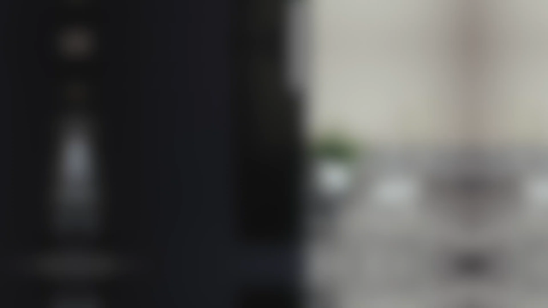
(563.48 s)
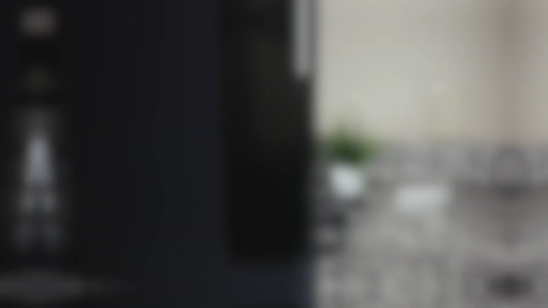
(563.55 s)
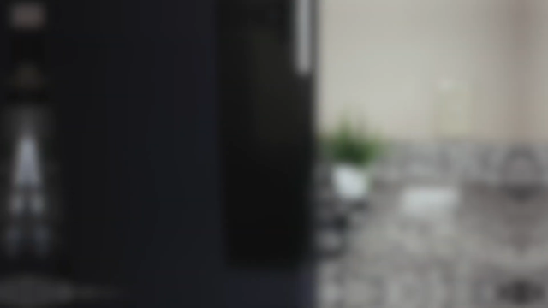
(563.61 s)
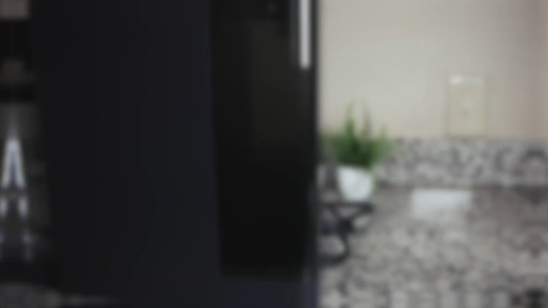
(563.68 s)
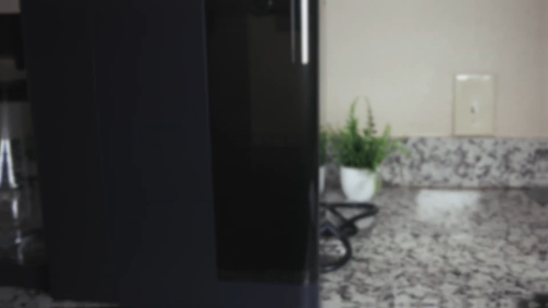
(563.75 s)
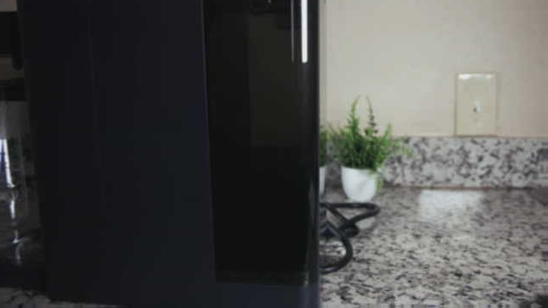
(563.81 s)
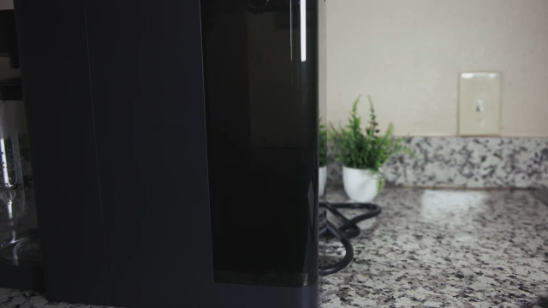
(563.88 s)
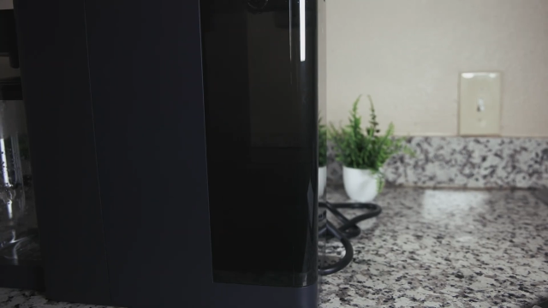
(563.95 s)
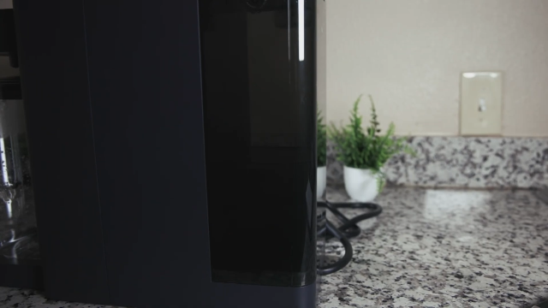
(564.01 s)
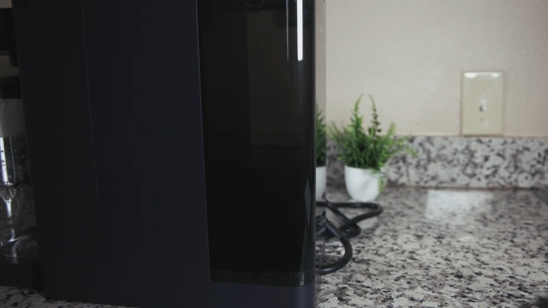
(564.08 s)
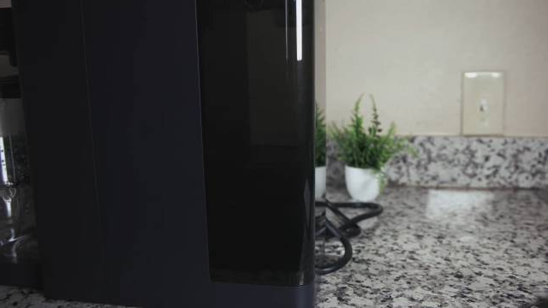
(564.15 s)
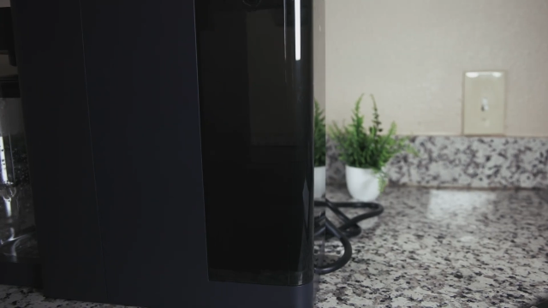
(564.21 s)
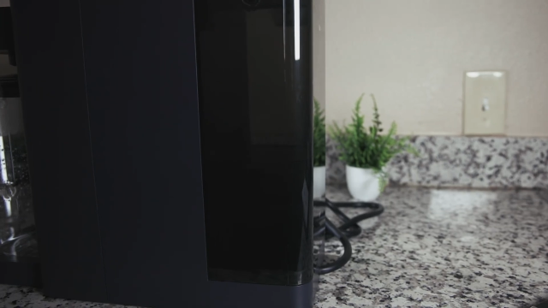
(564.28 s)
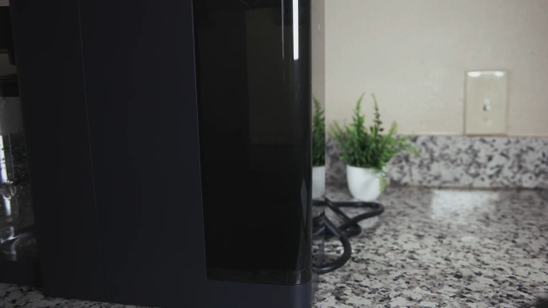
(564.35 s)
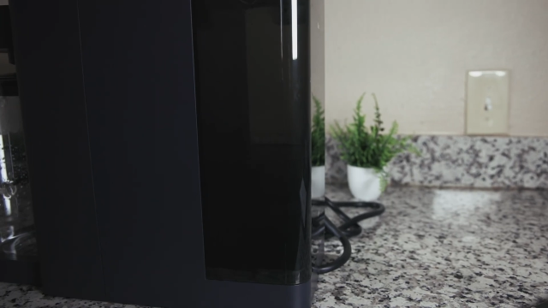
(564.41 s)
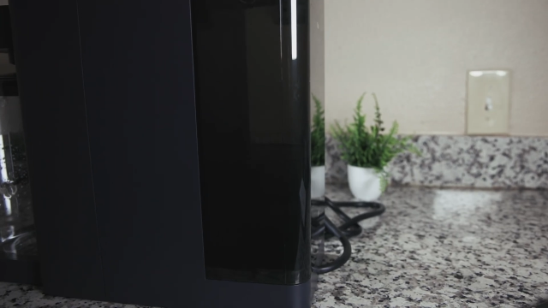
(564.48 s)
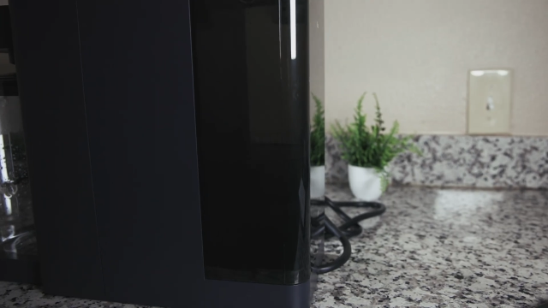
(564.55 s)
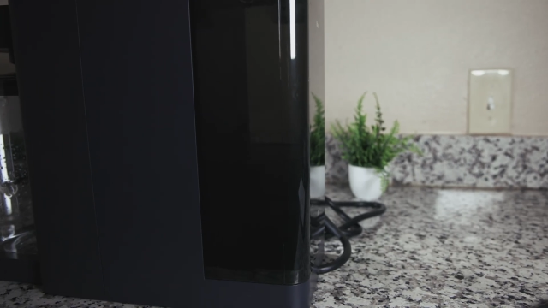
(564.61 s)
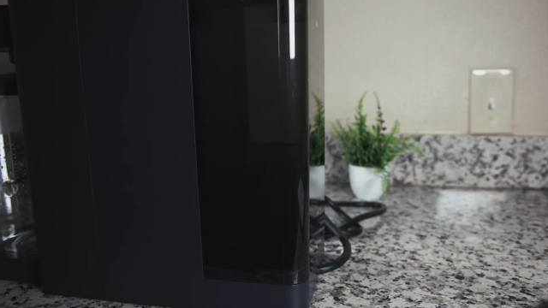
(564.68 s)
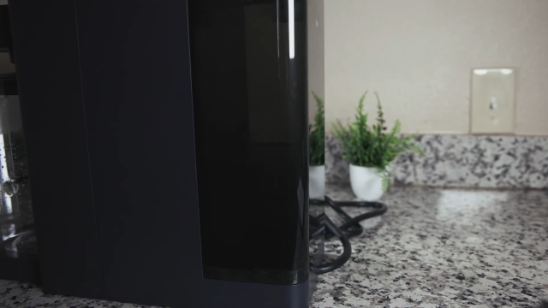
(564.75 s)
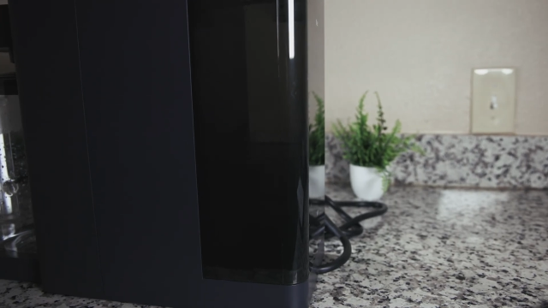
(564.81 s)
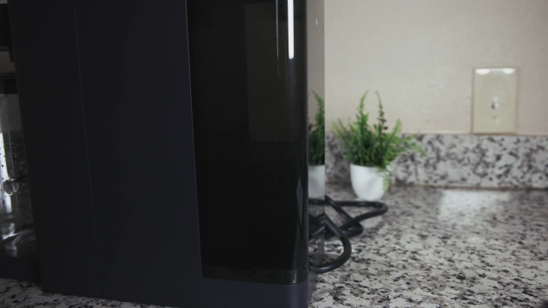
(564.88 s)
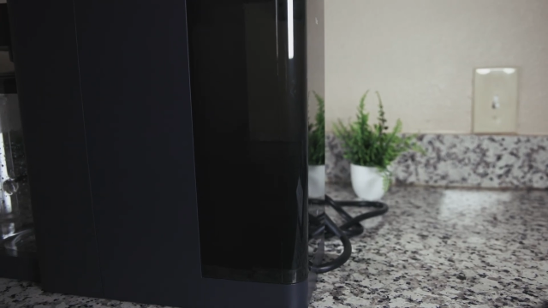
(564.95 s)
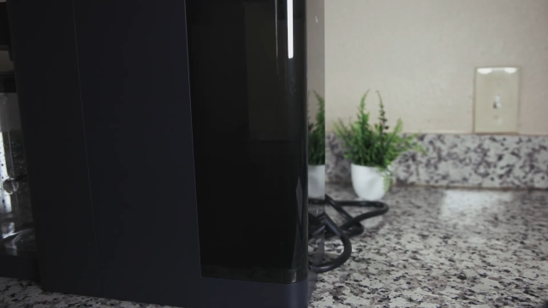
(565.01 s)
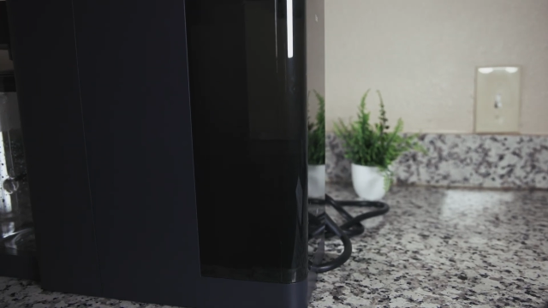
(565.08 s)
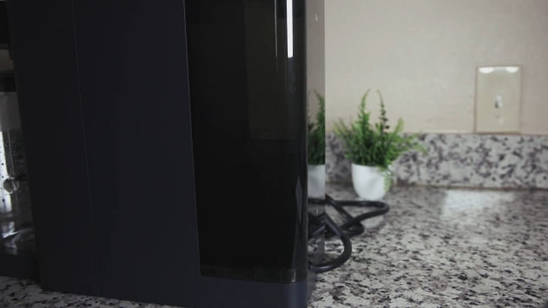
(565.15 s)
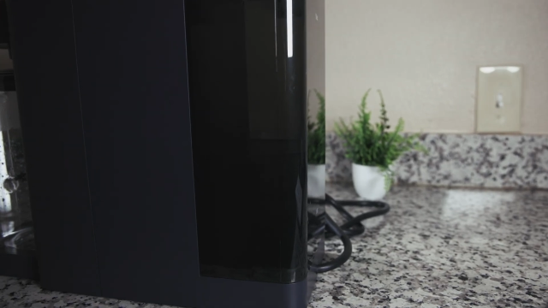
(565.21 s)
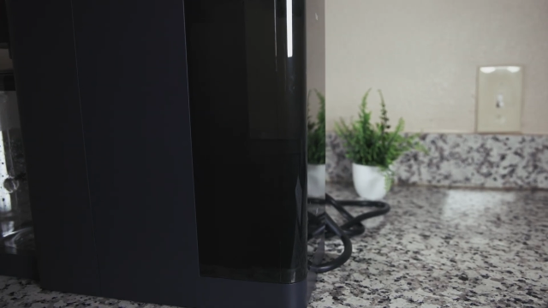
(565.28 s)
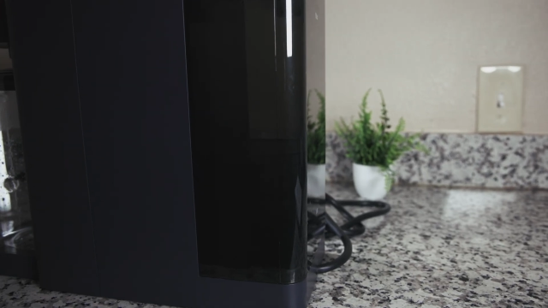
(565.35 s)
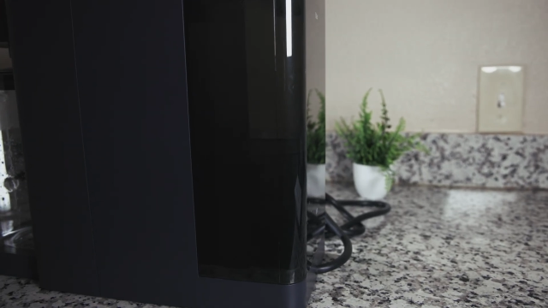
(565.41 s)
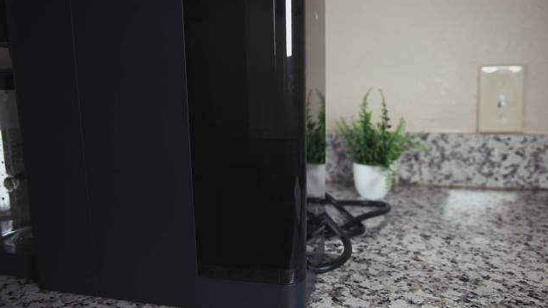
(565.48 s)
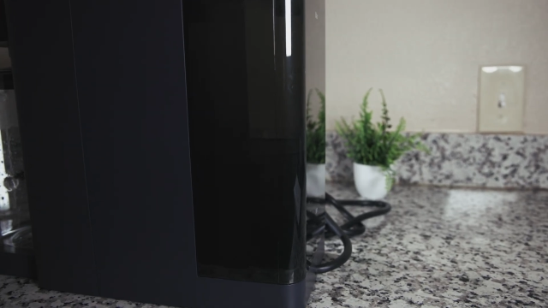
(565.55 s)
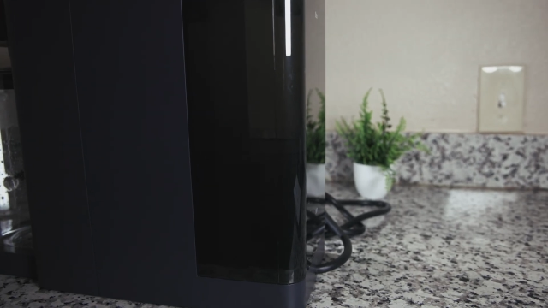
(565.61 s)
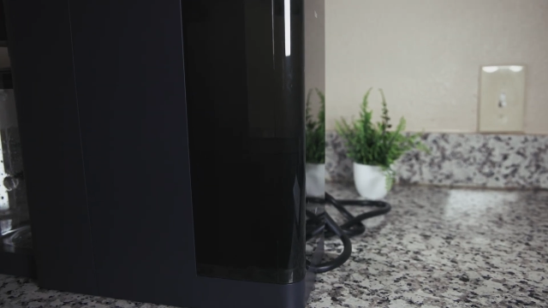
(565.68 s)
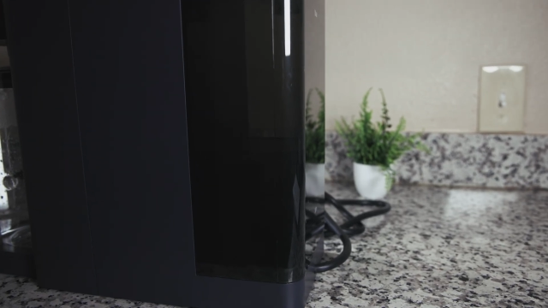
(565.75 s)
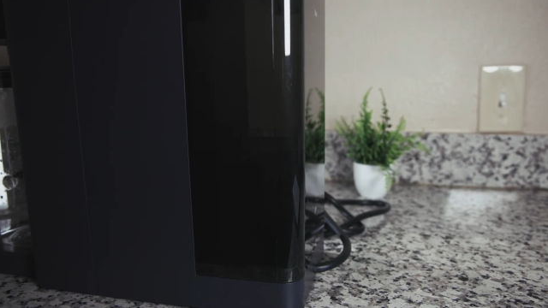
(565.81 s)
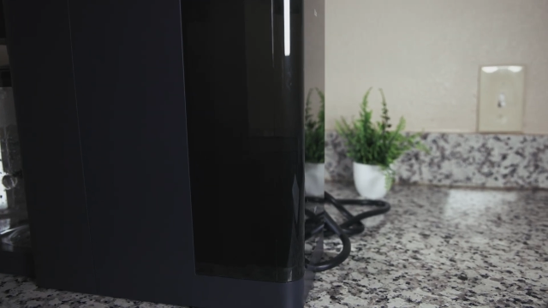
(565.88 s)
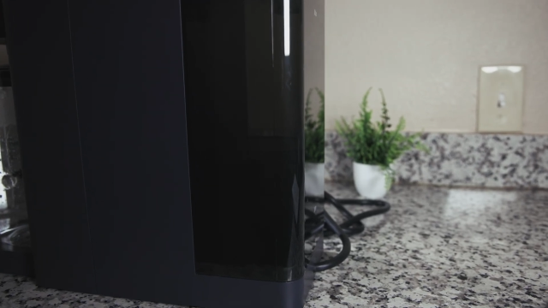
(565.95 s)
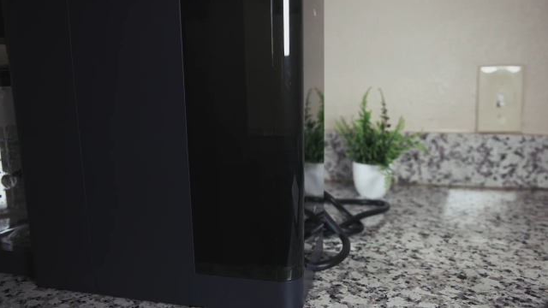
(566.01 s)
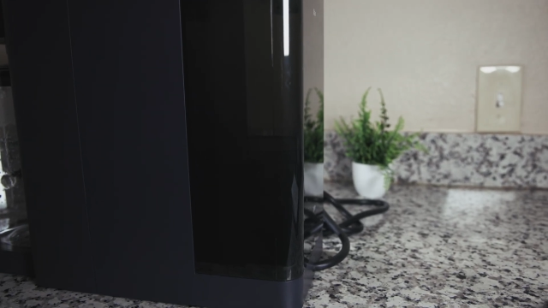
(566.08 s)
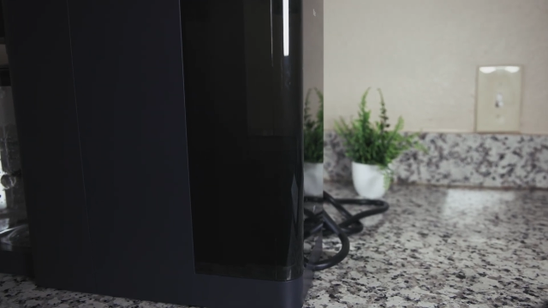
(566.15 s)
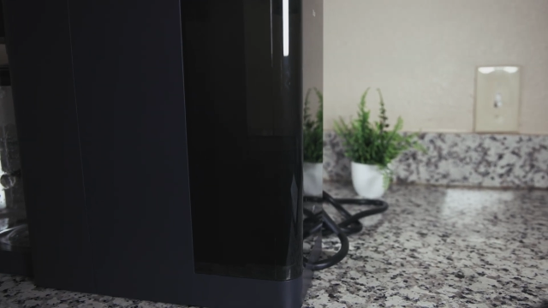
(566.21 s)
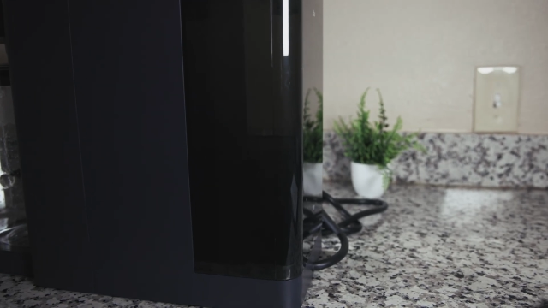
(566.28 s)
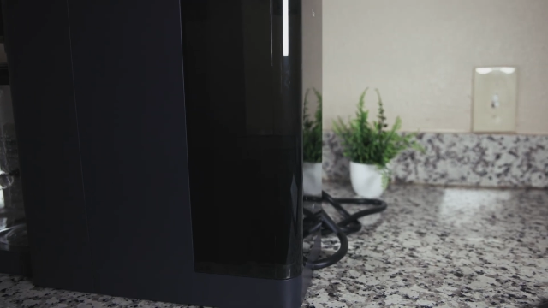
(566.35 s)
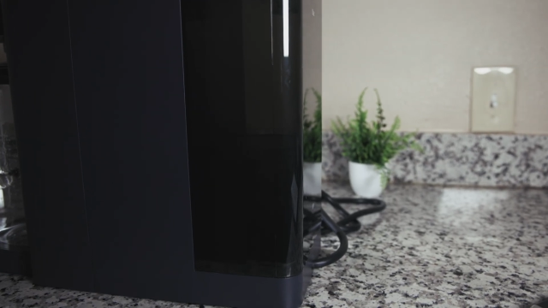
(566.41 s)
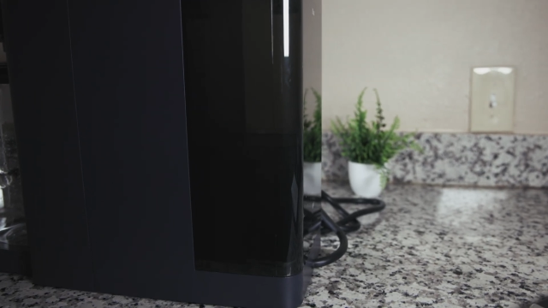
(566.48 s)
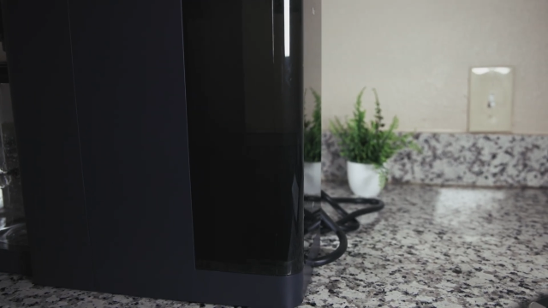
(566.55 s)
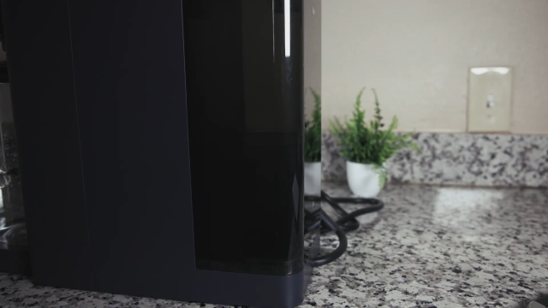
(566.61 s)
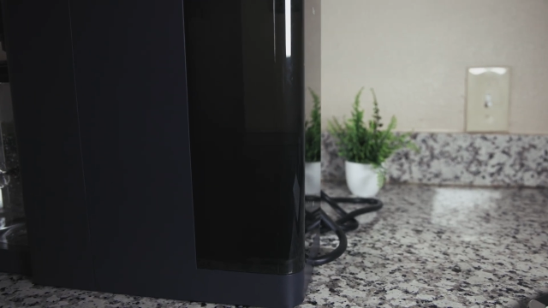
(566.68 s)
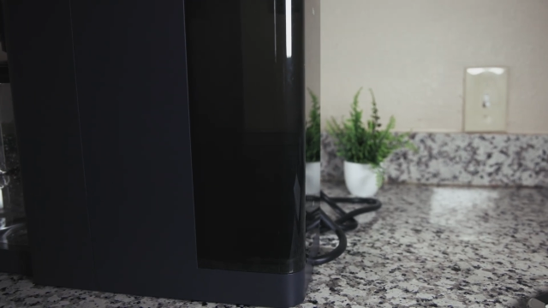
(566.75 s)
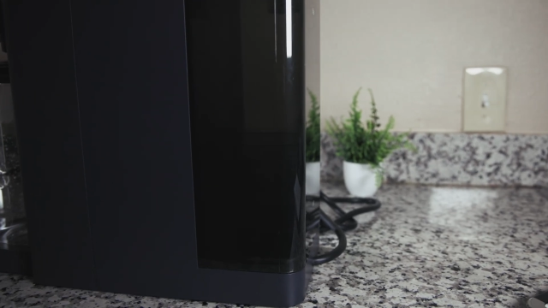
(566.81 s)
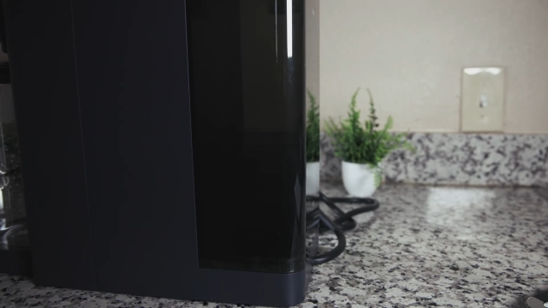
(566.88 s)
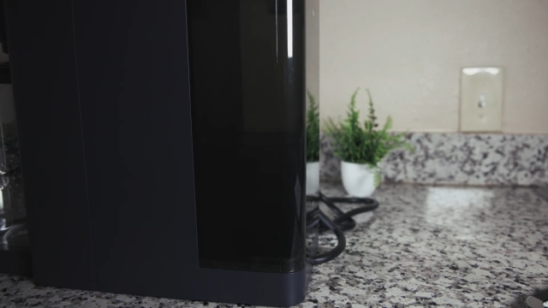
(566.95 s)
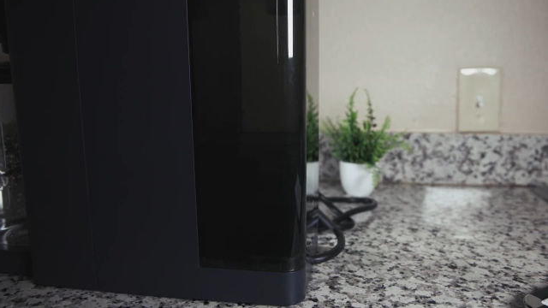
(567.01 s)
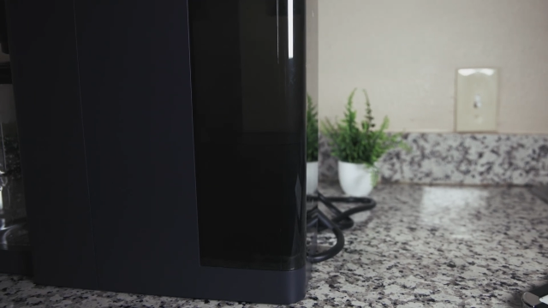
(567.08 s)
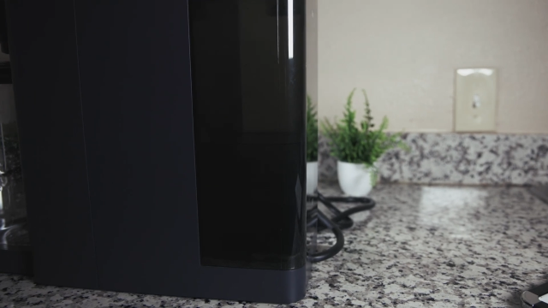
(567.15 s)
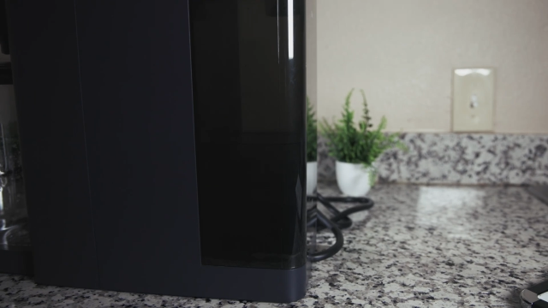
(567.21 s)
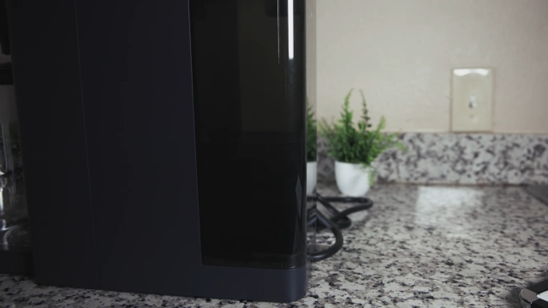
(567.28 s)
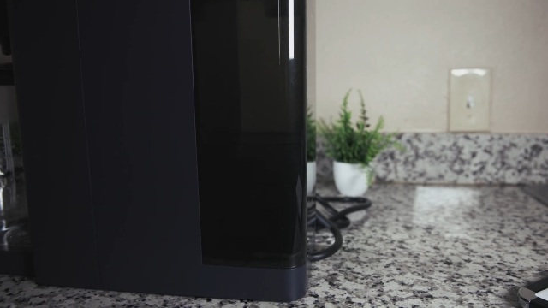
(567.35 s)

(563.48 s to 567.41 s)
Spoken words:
No face is visible, so there are no lips to read.